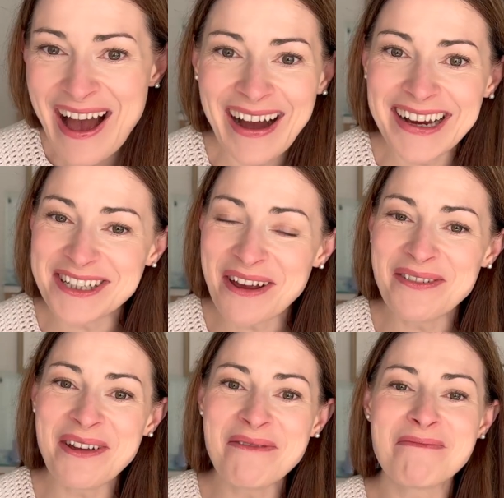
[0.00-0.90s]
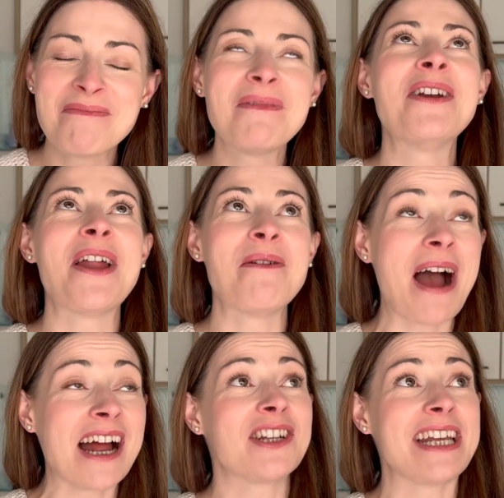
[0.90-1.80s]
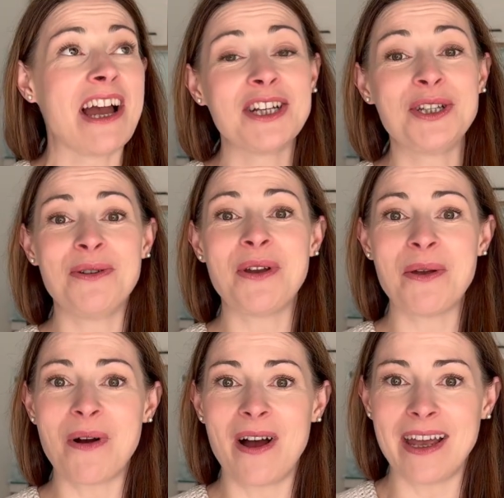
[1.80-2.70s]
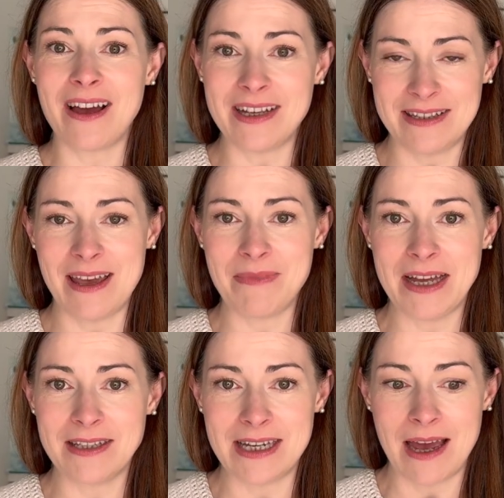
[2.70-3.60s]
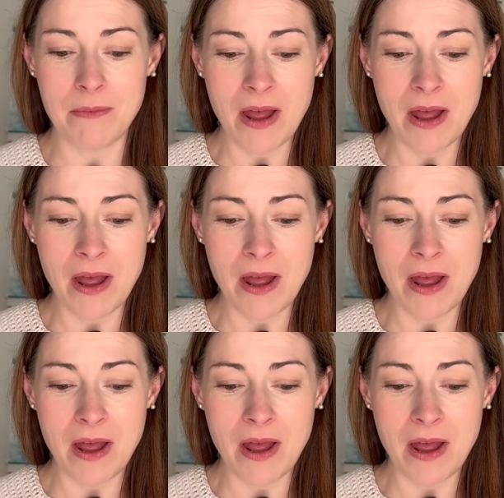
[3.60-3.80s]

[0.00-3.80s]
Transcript: I don't know. No, actually, I do know why I skipped that step.